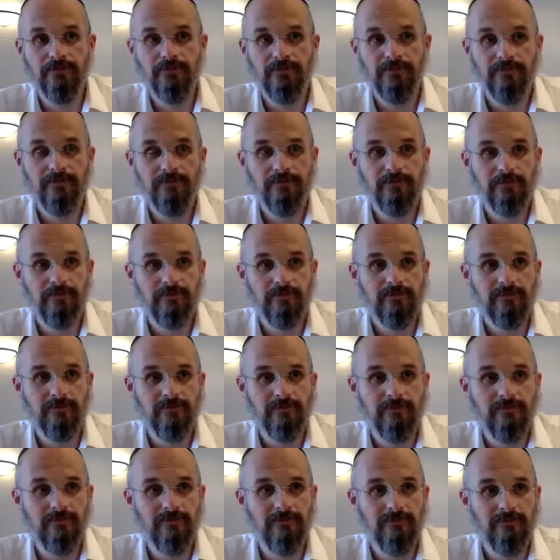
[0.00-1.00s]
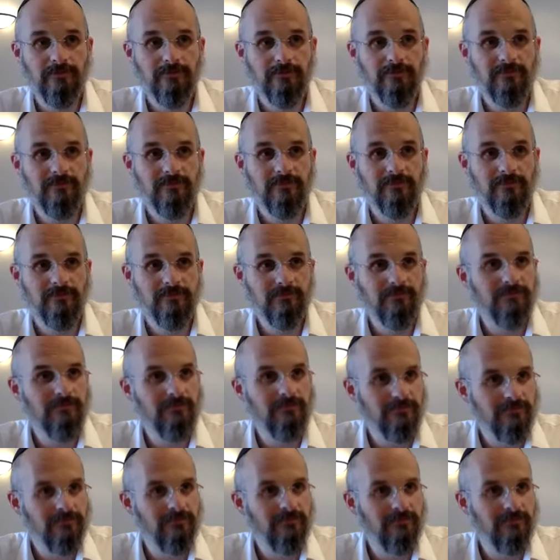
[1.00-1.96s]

No one is speaking in this clip.